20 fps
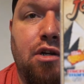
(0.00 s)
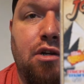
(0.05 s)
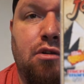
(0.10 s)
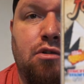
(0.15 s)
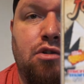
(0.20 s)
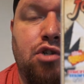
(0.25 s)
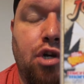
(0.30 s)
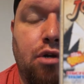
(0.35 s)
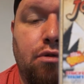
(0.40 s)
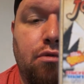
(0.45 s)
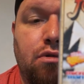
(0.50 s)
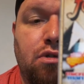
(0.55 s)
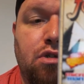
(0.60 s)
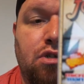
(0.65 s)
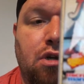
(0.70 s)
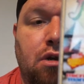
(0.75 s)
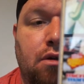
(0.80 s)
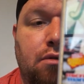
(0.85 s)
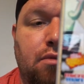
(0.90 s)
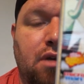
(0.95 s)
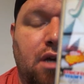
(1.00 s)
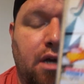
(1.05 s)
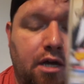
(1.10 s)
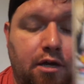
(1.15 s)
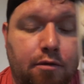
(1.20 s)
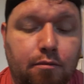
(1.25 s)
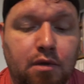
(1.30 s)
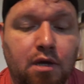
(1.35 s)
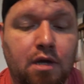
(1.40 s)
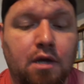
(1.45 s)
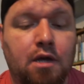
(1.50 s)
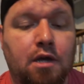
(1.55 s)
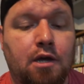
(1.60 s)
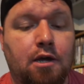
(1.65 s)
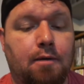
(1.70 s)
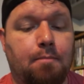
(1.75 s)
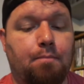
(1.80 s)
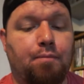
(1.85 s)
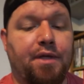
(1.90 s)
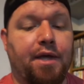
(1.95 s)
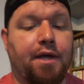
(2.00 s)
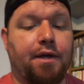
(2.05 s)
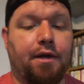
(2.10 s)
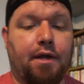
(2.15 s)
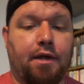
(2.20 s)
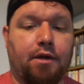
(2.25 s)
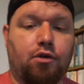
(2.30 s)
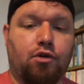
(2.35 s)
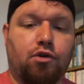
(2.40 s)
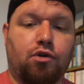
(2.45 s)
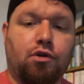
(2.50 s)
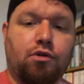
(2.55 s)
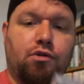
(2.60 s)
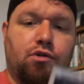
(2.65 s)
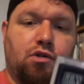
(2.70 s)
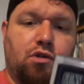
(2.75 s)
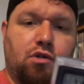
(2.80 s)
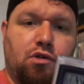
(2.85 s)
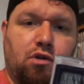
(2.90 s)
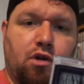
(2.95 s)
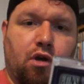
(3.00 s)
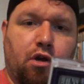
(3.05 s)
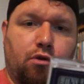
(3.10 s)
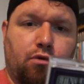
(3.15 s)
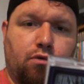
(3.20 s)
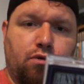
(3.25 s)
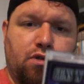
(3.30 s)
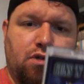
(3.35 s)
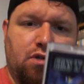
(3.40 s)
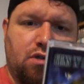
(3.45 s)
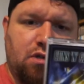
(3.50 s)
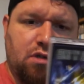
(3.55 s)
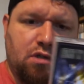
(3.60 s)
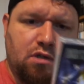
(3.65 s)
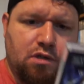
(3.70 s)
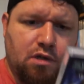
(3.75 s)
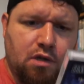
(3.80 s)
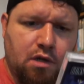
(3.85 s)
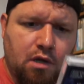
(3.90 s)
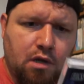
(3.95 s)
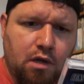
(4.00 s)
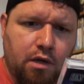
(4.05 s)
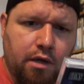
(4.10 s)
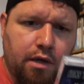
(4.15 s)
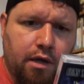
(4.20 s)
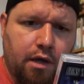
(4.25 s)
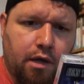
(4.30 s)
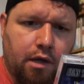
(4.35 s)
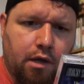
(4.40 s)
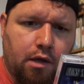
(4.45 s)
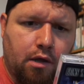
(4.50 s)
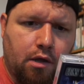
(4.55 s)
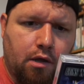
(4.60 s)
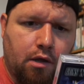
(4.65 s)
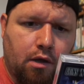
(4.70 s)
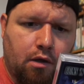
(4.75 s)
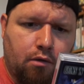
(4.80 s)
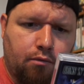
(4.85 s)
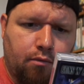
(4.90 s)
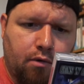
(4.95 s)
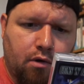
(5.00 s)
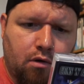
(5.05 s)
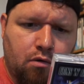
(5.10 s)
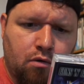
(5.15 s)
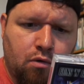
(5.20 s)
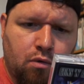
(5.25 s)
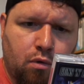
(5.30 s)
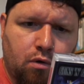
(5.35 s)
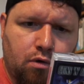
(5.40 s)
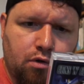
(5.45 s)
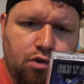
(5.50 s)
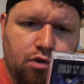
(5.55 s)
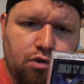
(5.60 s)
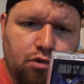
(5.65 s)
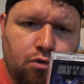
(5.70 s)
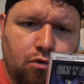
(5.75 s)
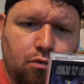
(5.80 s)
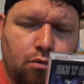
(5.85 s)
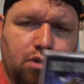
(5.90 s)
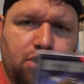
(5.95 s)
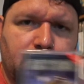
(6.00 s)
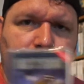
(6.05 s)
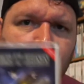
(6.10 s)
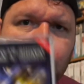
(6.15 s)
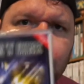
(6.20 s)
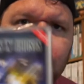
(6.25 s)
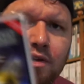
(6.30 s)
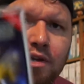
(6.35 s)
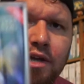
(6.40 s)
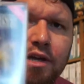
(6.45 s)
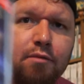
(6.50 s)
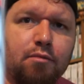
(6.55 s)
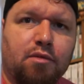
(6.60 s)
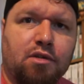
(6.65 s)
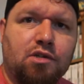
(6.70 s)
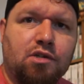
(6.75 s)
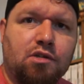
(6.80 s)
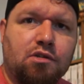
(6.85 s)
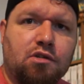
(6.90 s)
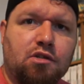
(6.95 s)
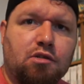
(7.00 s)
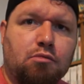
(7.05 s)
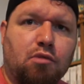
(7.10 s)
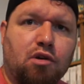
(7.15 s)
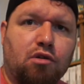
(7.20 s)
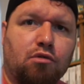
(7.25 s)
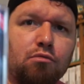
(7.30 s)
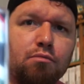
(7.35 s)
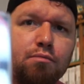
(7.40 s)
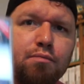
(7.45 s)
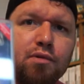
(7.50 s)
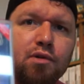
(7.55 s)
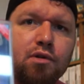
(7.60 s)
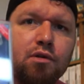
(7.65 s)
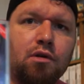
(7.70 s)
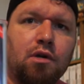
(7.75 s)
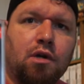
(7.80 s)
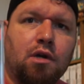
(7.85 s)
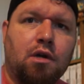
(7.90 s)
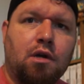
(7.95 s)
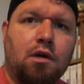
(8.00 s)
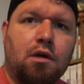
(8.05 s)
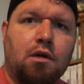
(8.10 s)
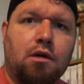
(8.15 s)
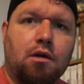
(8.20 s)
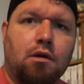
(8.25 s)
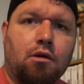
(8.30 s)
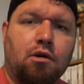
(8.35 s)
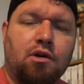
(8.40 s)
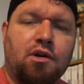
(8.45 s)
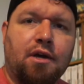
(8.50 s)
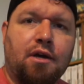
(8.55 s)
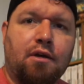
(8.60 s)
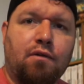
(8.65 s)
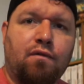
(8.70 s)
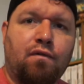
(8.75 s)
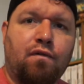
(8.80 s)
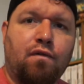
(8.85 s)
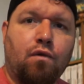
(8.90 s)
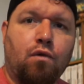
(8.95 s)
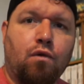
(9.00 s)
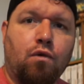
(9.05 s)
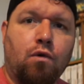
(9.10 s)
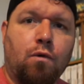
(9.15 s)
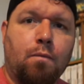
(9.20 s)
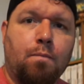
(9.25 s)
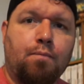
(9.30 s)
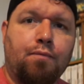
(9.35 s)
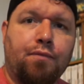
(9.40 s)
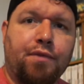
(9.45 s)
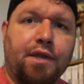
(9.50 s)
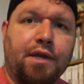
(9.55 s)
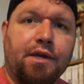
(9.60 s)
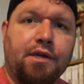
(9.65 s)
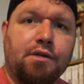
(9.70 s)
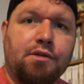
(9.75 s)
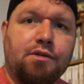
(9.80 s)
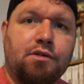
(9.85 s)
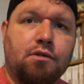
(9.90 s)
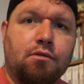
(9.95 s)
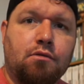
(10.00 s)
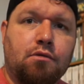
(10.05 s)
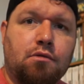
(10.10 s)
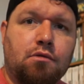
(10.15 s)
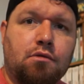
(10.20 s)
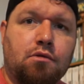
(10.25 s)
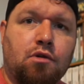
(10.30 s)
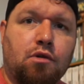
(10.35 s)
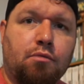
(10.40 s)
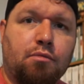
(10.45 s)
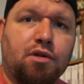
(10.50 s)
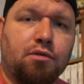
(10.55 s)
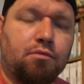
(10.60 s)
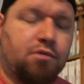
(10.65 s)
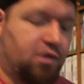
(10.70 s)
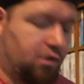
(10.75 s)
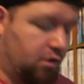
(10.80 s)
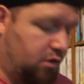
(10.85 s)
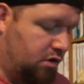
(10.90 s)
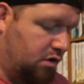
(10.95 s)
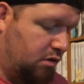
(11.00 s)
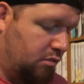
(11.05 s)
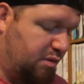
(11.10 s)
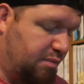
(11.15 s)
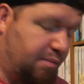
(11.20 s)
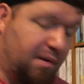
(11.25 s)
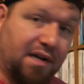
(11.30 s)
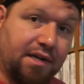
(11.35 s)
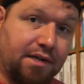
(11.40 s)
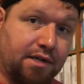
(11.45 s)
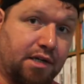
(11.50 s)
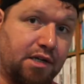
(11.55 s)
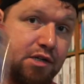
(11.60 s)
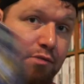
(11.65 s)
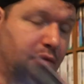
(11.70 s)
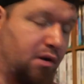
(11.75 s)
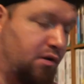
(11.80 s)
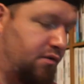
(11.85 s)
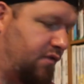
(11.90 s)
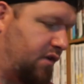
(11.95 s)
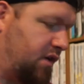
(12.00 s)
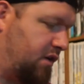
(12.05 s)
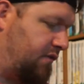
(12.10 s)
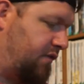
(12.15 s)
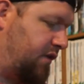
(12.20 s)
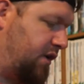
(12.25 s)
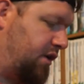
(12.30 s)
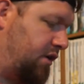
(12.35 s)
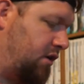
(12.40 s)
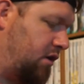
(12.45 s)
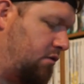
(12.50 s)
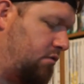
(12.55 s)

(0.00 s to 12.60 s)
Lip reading: Jones type game, and then Guns and Ghosts. I'm not quite sure what type of game this is at the moment, but look out for these coming up soon. I'll be playing these both in the video.